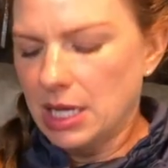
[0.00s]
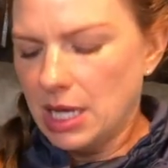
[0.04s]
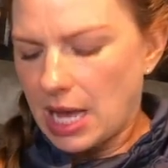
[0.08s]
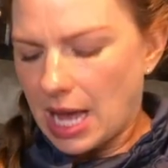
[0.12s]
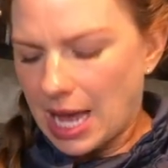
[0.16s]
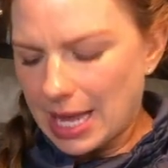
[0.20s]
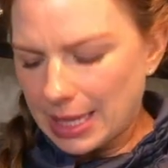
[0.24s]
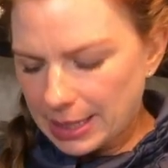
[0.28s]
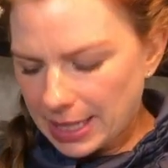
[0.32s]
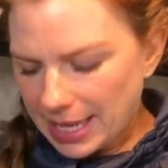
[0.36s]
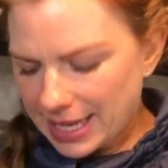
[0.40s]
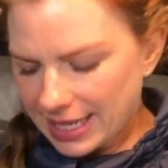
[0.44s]

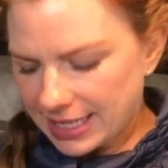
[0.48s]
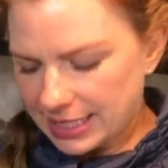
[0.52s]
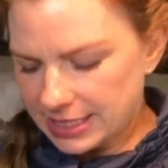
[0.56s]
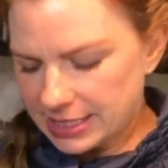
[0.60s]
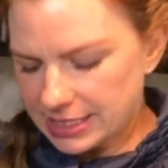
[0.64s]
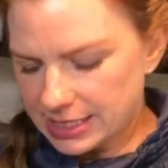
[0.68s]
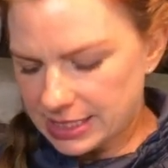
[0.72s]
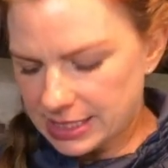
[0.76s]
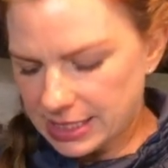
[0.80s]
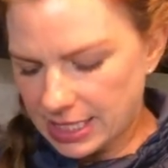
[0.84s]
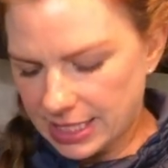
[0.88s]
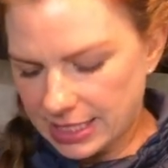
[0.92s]
I like and
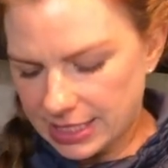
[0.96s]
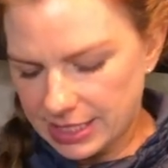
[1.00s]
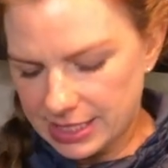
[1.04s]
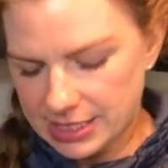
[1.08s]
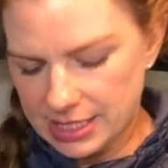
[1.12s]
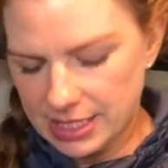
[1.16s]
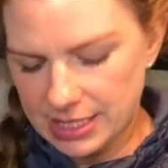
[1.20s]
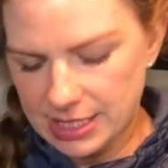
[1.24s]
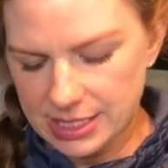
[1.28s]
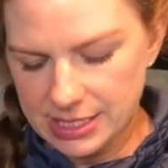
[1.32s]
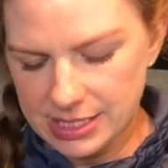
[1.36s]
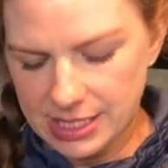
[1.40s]
dislike these
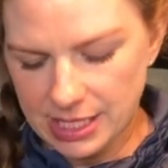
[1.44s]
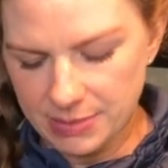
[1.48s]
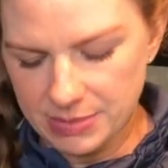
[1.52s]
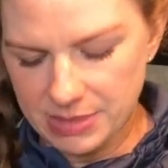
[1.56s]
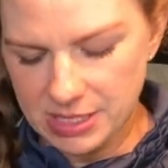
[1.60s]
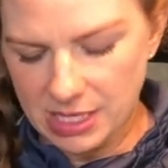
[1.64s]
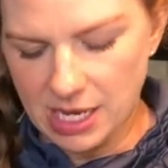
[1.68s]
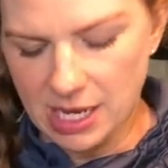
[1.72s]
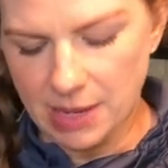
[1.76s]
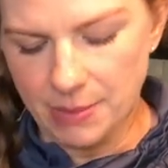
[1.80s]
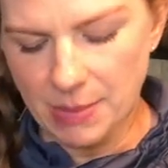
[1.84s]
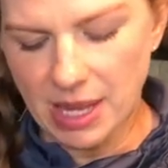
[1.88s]
at the same
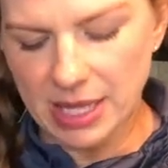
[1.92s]
time.